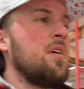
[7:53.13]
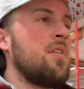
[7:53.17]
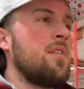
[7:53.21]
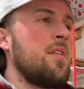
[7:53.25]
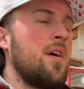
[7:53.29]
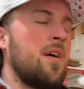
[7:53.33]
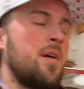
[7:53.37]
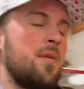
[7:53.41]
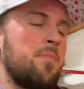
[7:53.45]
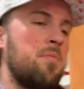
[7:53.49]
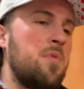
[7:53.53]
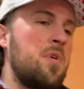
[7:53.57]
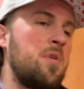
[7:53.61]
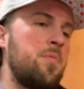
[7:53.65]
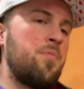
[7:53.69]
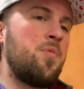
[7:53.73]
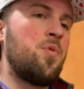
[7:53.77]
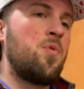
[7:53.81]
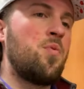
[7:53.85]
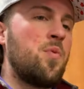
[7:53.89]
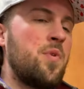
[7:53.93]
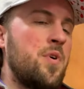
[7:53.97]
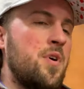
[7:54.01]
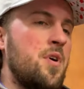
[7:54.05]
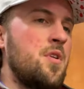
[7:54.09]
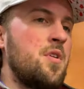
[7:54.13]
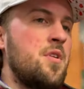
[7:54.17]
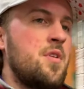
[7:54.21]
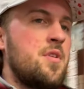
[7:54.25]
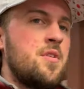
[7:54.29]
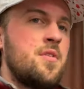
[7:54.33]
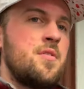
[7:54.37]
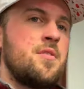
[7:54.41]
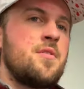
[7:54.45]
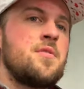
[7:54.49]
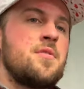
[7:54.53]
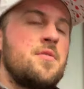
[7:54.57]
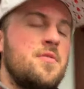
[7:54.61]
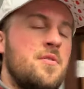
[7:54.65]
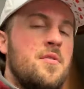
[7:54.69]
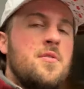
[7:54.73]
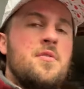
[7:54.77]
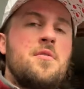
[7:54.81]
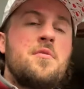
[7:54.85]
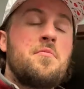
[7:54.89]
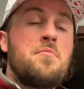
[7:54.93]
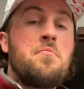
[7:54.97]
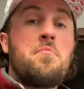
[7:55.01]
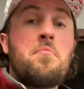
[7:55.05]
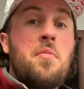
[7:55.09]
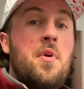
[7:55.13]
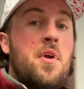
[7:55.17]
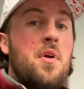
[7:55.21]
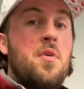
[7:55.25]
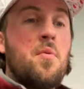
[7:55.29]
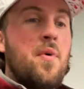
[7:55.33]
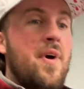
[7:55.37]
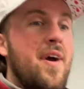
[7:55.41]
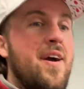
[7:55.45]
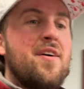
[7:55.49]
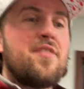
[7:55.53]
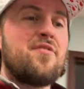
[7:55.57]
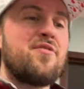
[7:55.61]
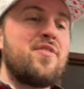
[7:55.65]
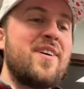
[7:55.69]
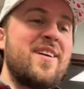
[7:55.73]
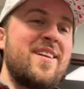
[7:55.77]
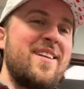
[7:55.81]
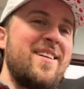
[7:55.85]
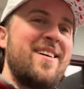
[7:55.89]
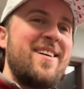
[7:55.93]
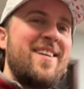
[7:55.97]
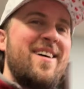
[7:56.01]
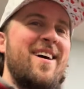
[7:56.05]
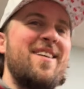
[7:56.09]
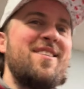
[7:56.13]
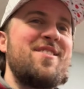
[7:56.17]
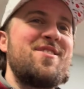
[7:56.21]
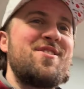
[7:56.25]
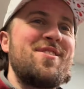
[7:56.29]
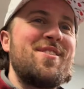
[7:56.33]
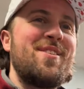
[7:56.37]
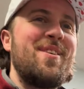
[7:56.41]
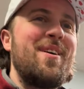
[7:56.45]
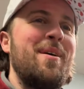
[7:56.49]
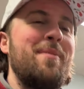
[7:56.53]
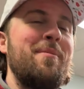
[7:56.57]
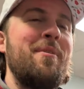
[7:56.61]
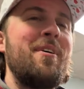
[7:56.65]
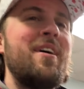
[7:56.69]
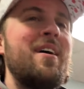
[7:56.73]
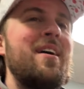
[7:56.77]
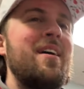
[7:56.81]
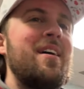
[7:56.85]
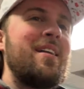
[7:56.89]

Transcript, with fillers: that people will be aware of it and show up.